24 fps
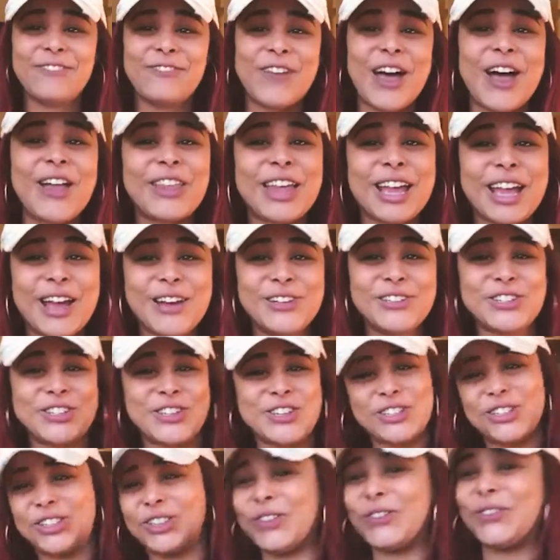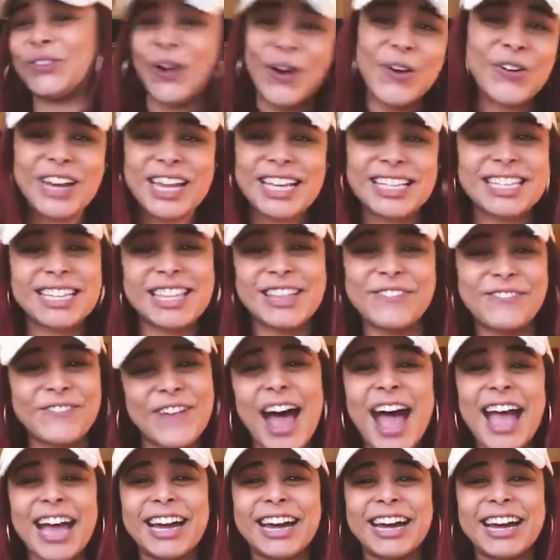felt like I was just thrown into the
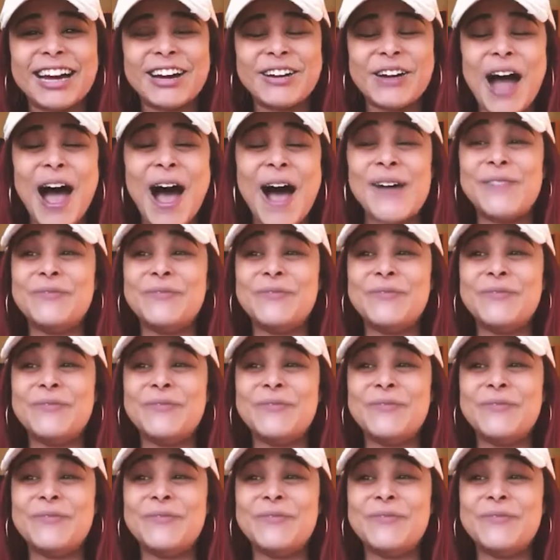fire,